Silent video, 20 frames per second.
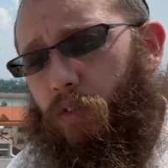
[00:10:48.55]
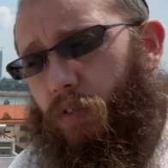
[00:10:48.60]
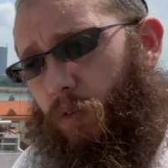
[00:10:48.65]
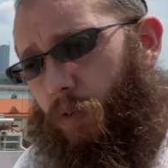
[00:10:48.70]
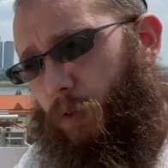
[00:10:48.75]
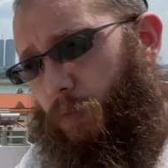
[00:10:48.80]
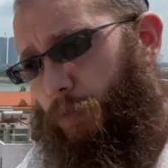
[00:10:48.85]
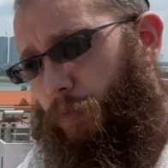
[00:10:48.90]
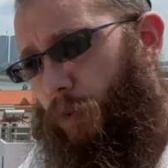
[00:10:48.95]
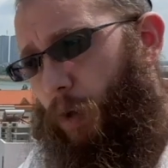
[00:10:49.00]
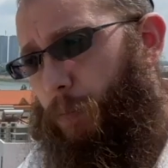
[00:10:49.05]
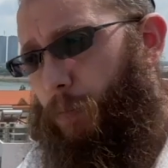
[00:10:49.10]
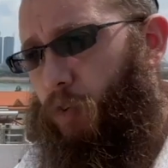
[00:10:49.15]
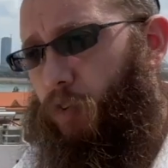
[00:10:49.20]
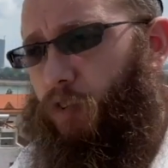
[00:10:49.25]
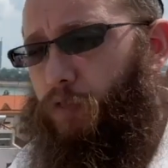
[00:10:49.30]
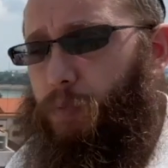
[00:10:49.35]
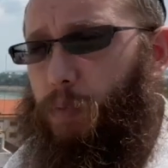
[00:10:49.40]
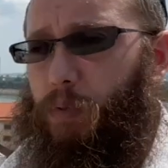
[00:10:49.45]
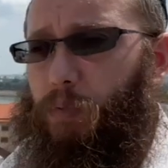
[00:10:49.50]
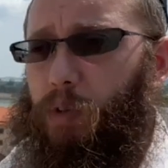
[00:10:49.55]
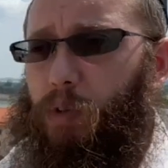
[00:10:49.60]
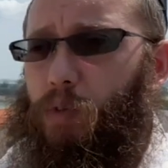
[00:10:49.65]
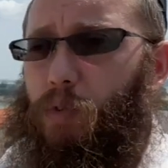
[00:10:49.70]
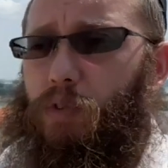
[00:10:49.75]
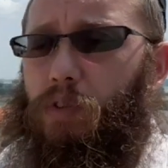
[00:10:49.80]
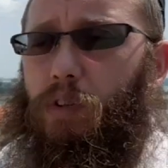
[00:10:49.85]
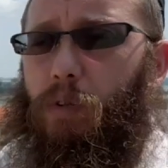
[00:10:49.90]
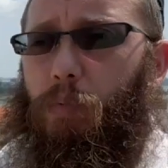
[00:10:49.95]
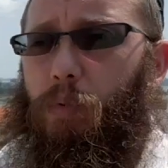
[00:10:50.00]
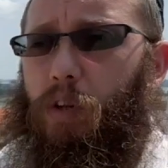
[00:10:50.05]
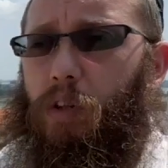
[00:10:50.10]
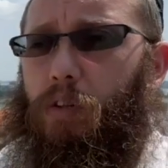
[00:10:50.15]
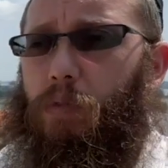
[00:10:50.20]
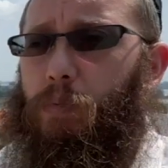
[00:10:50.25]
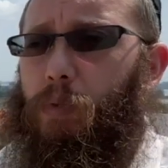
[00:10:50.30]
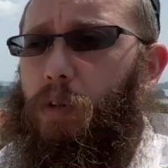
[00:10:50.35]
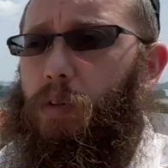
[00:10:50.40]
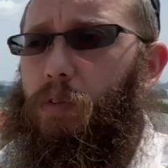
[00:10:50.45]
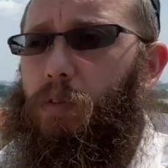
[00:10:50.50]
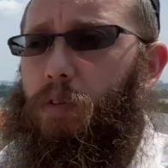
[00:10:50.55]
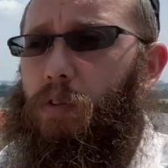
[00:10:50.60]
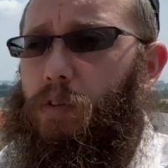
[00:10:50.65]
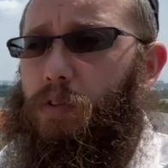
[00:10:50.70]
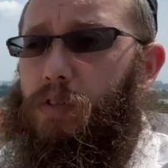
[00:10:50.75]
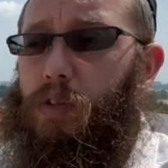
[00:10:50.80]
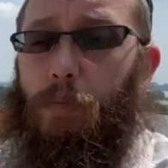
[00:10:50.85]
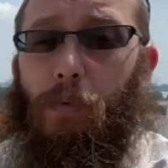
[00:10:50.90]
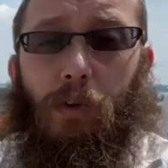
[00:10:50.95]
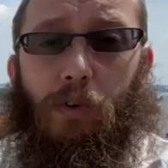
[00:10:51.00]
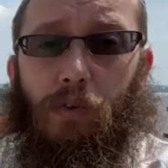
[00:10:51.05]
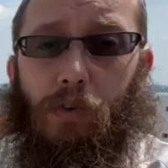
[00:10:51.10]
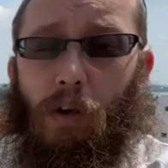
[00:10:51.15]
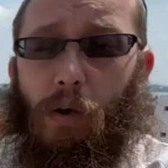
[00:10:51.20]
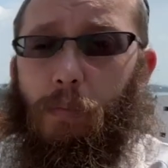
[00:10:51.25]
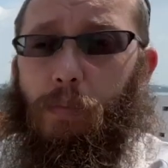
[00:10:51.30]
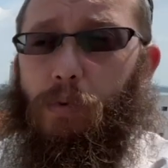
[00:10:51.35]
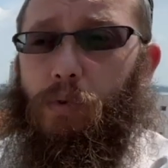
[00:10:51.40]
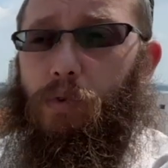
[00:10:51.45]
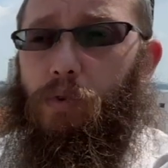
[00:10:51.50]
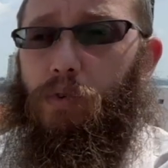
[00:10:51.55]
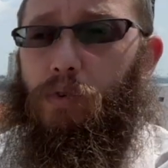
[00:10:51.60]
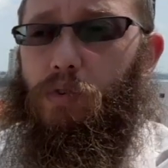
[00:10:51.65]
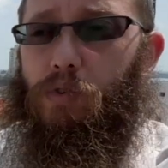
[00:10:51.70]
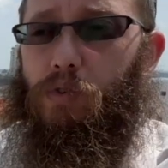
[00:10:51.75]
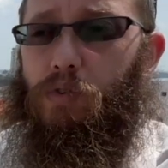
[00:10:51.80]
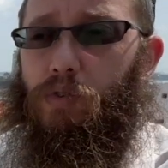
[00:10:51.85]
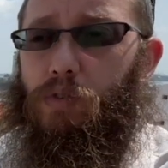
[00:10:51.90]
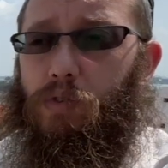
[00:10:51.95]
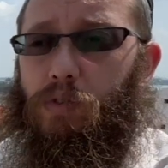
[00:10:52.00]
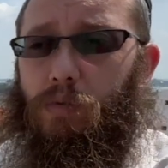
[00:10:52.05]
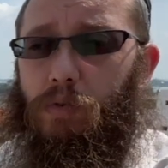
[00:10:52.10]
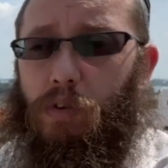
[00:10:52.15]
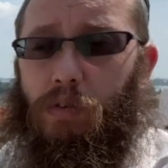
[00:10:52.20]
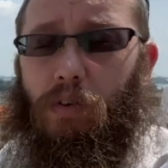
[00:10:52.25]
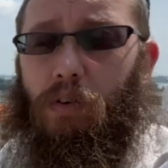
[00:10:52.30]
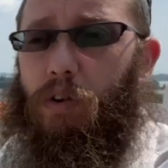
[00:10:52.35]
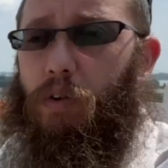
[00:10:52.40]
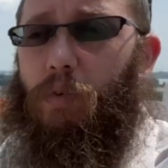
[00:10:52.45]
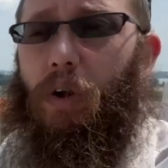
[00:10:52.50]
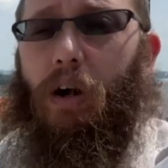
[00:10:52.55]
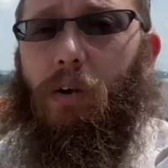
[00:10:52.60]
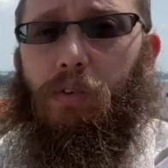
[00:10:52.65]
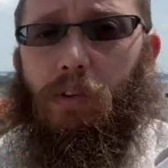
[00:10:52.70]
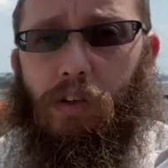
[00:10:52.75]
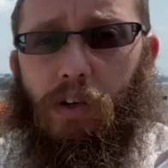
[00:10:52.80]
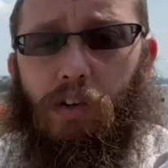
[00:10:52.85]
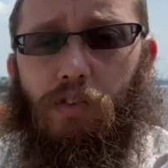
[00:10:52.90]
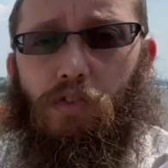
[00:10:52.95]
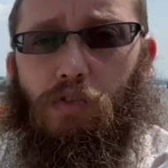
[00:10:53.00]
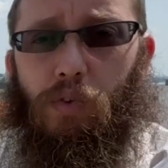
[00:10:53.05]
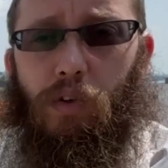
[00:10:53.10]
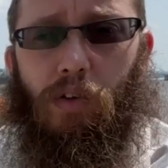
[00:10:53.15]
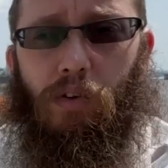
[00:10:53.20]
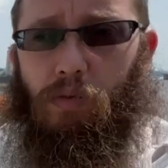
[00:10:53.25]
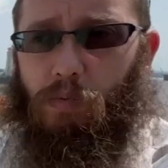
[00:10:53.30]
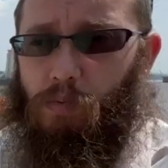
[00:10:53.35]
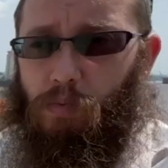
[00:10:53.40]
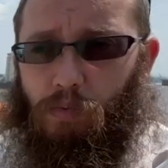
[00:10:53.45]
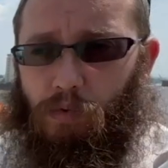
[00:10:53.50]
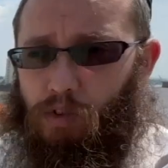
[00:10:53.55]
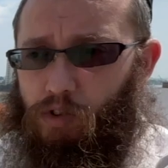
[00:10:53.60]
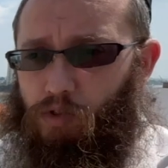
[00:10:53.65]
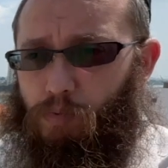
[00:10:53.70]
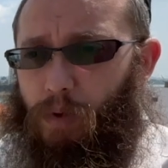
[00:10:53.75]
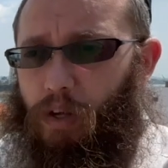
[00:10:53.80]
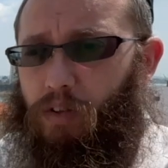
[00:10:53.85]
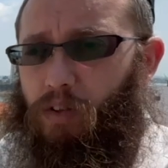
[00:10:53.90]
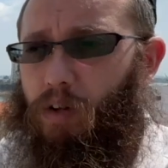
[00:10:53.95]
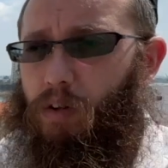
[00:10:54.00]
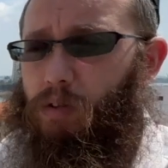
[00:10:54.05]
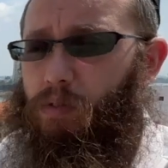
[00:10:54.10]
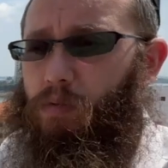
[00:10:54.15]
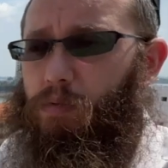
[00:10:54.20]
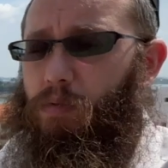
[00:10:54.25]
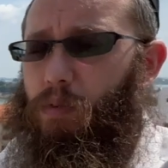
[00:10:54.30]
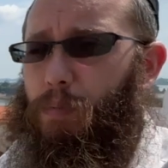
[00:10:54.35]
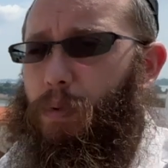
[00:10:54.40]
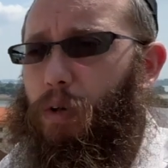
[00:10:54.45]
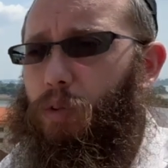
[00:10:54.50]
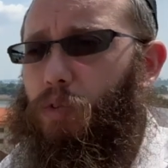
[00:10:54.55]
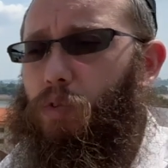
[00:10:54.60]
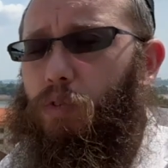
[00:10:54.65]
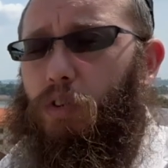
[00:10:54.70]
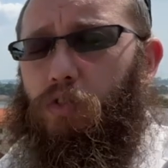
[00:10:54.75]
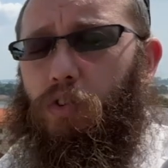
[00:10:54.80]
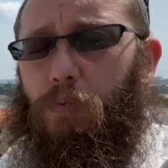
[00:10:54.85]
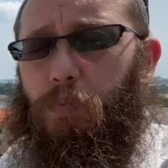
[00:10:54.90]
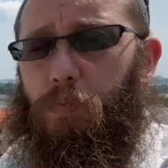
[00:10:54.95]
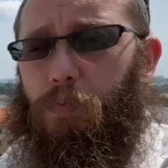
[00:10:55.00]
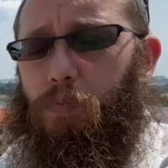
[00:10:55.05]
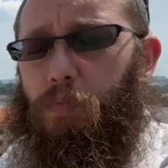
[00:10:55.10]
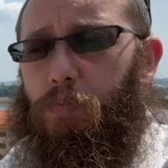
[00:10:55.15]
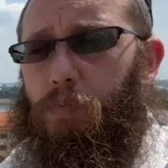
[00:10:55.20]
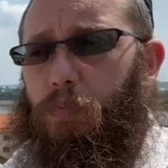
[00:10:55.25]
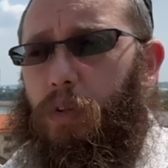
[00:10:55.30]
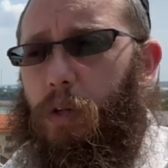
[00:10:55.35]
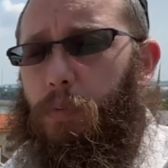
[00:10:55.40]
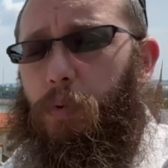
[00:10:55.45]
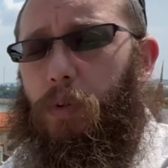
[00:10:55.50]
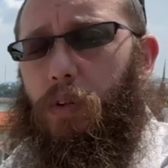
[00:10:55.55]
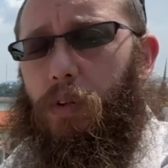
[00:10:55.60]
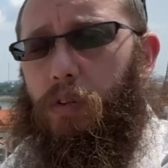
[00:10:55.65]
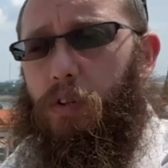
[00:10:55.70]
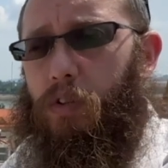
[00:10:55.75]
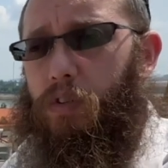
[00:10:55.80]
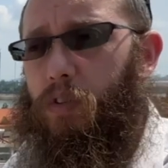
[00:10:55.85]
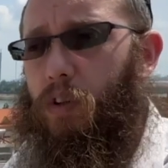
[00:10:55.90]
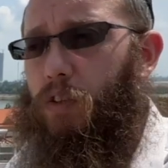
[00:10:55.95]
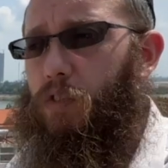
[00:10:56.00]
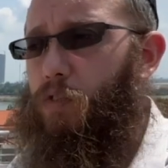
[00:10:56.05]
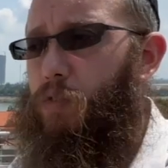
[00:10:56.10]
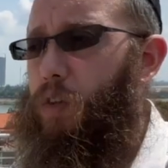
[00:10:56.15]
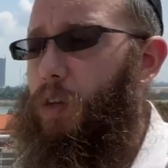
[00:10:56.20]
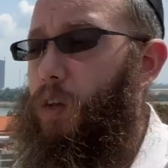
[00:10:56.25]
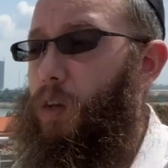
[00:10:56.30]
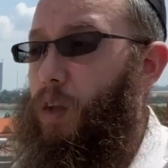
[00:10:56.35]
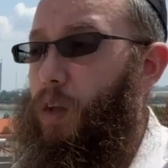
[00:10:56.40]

The numbers have been reduced a bit, but a similar number around the country, which makes it about 200 people in this country.